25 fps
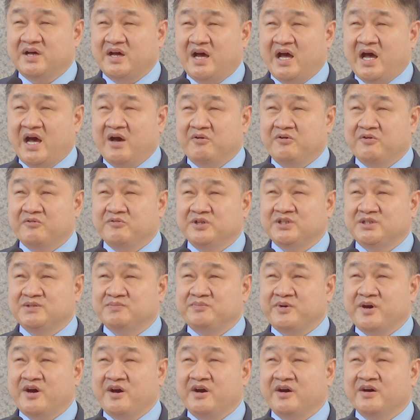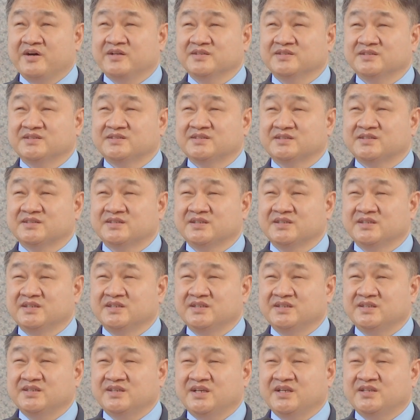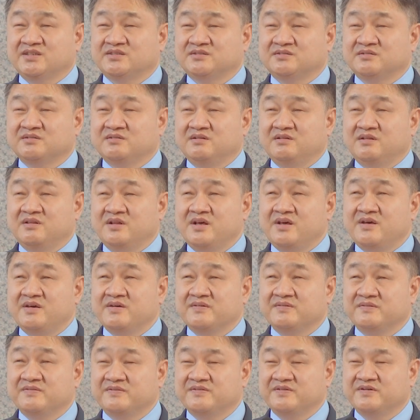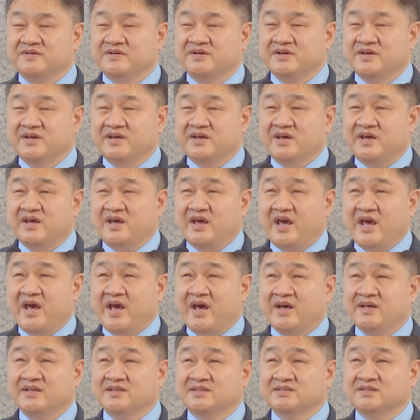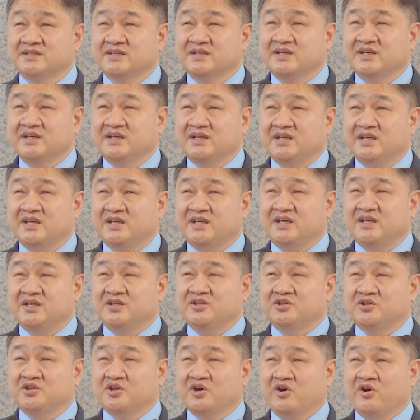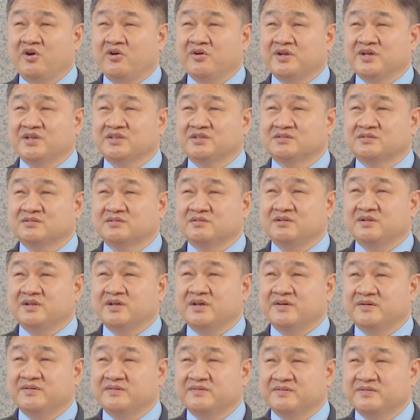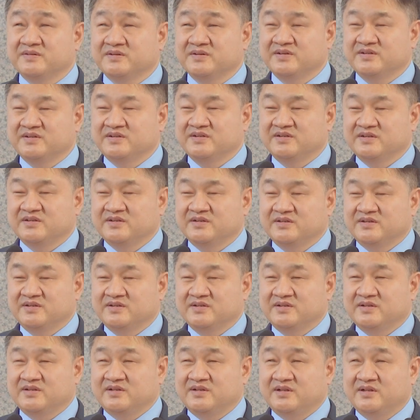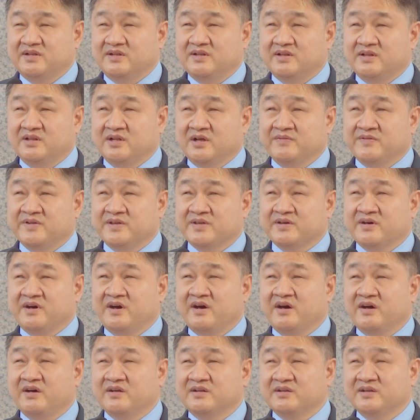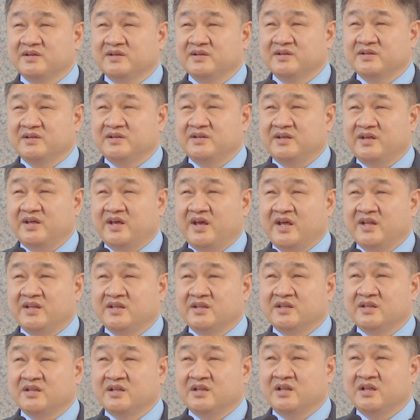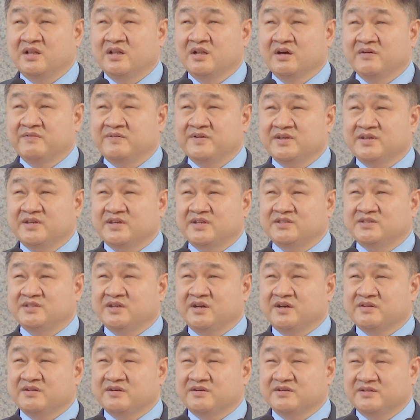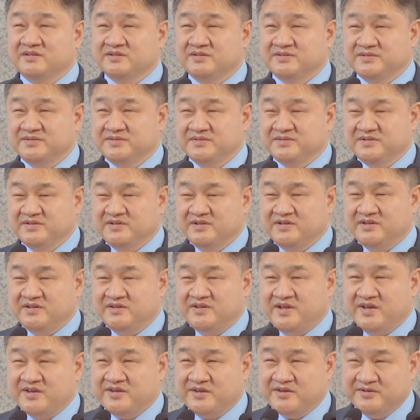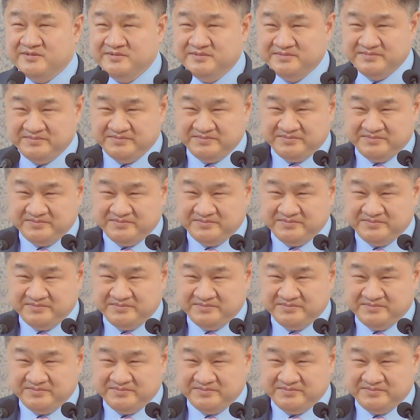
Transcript: Our response is to live as he taught us to live, loving God and loving each other. Thank you.